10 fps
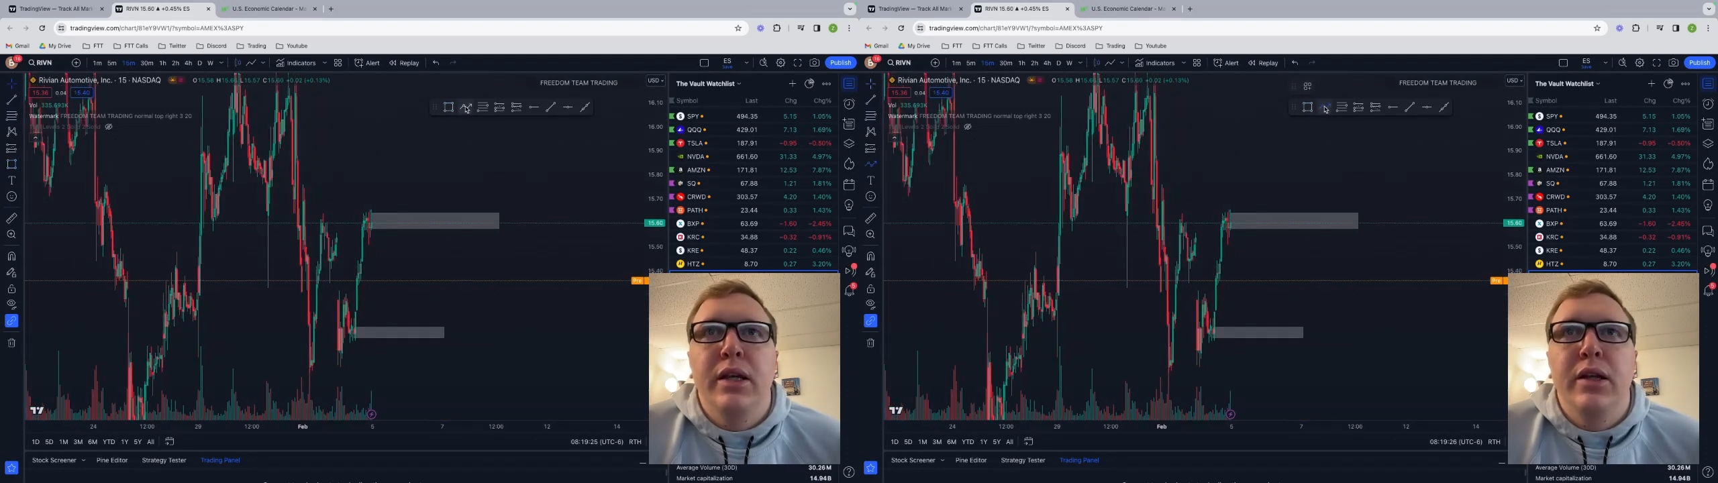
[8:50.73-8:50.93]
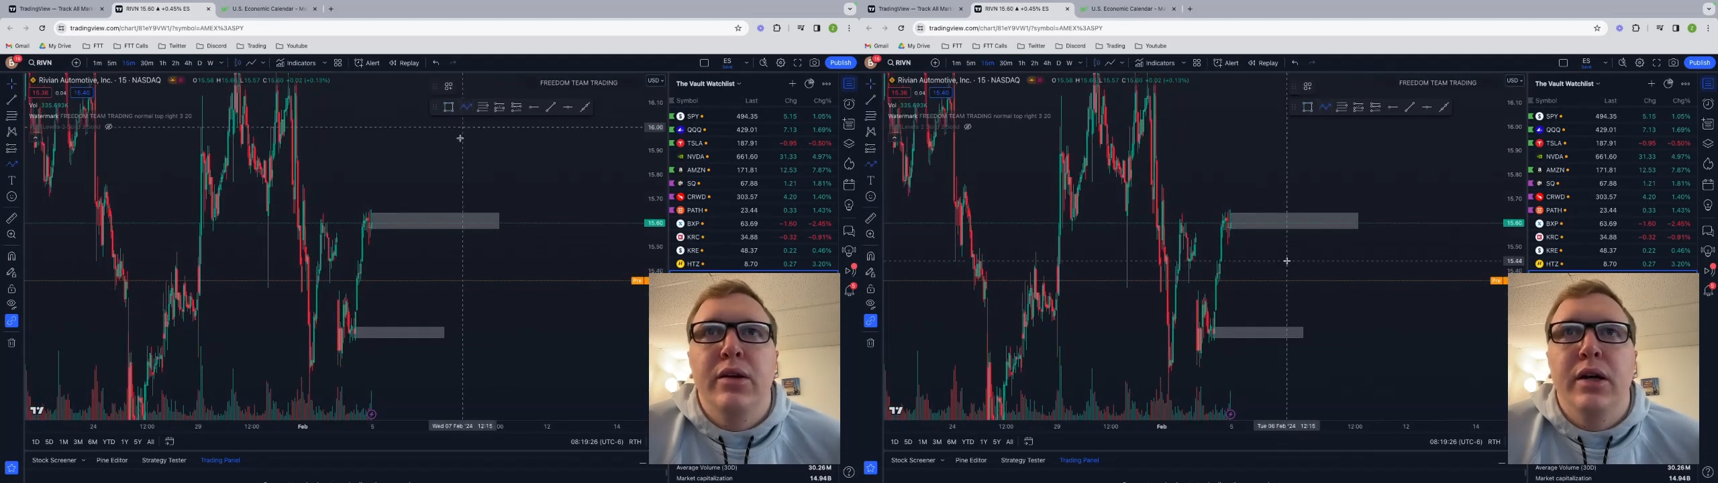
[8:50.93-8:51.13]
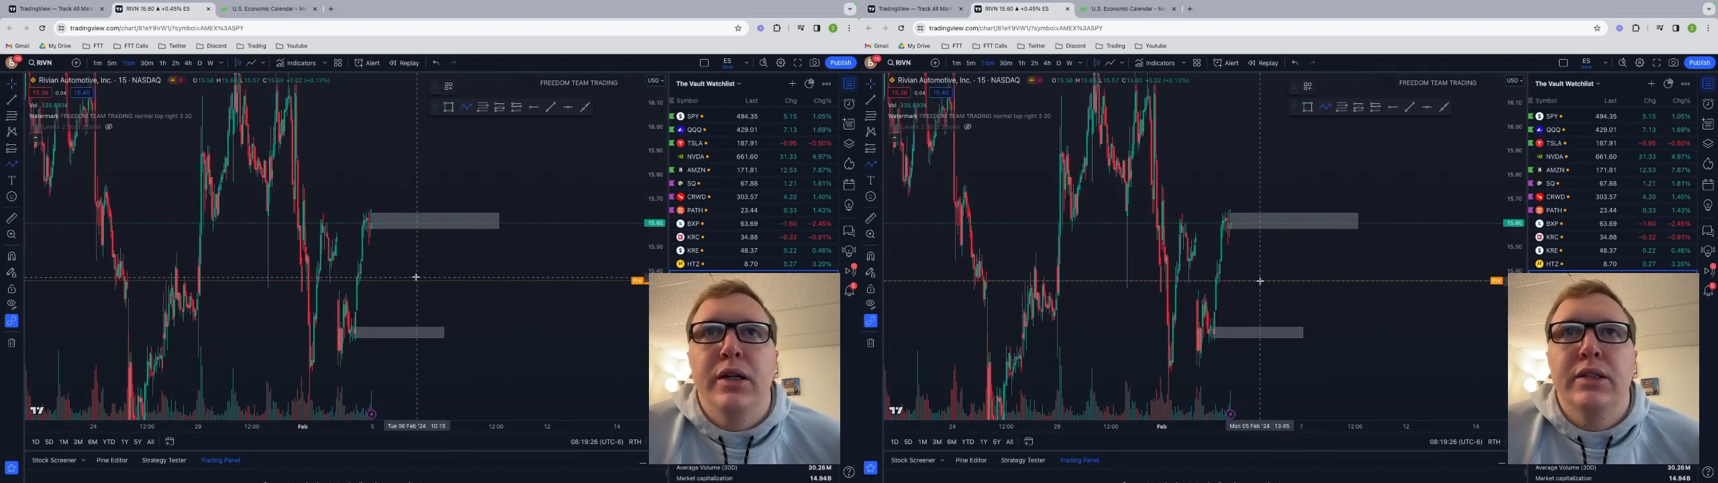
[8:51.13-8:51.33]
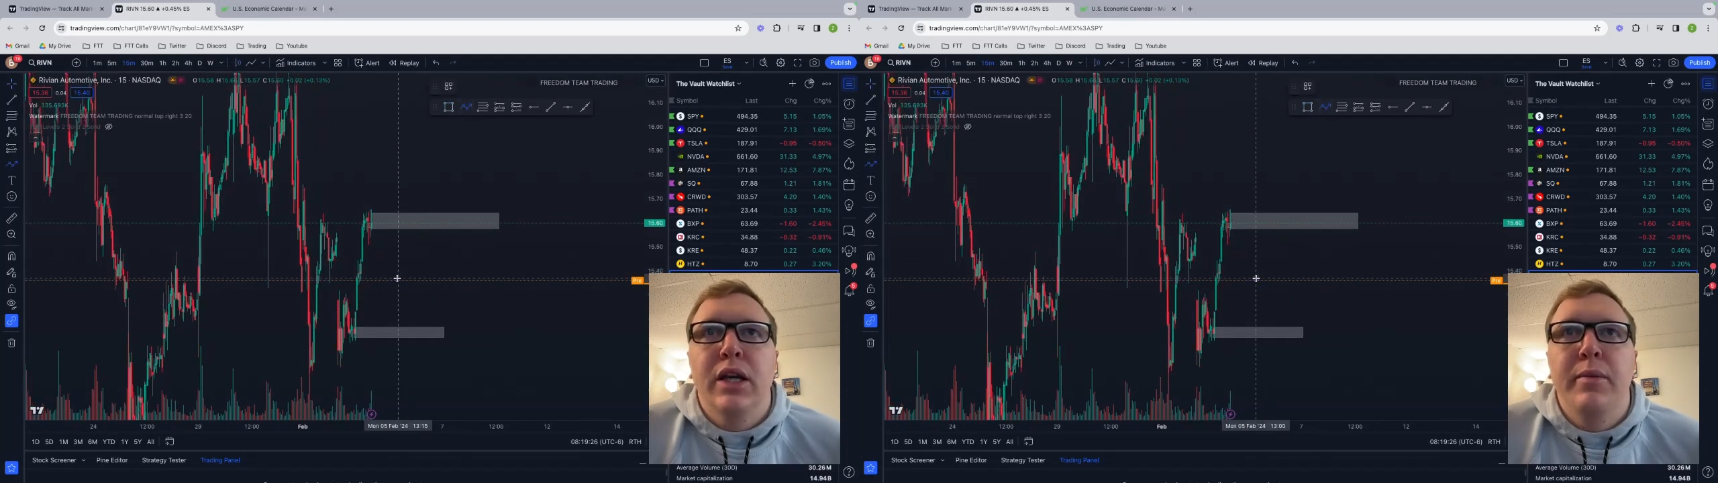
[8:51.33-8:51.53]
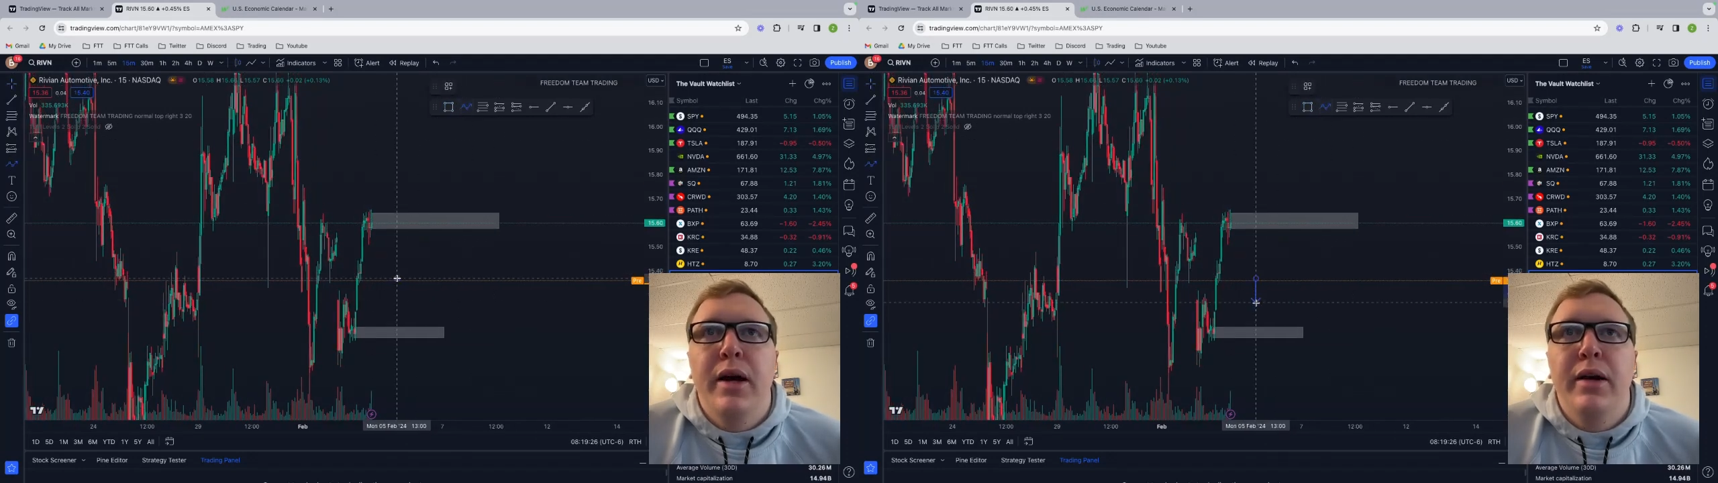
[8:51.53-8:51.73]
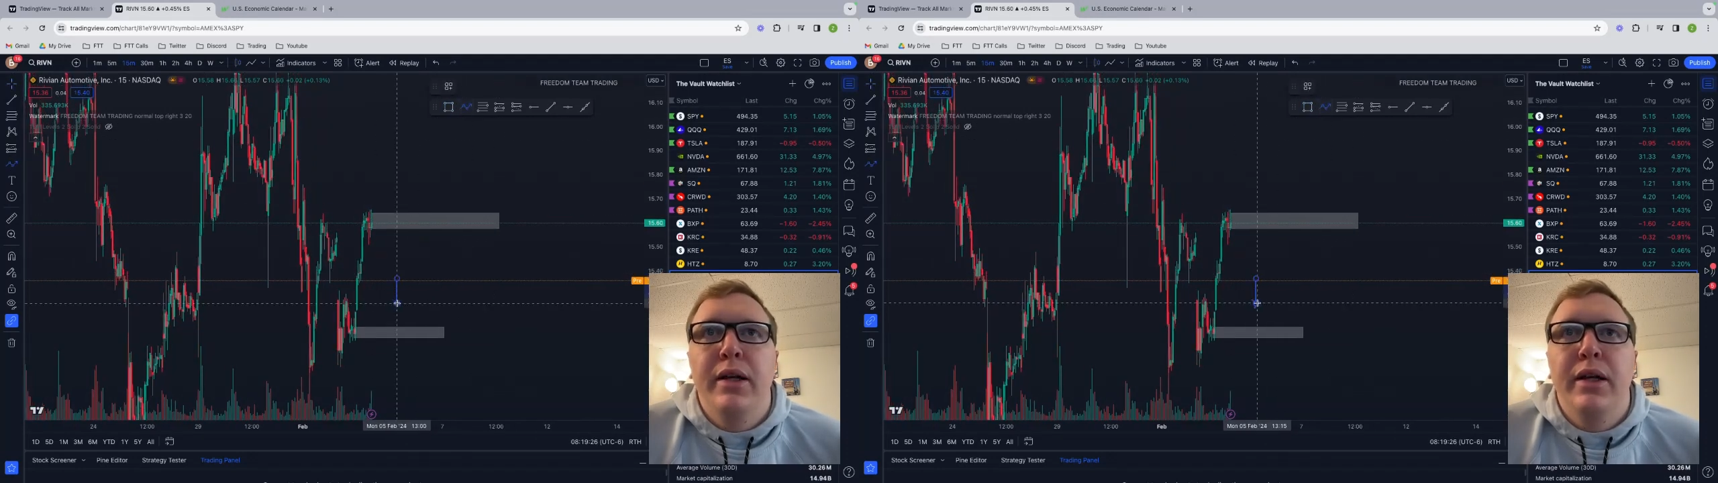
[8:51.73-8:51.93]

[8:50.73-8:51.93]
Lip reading: either us come down to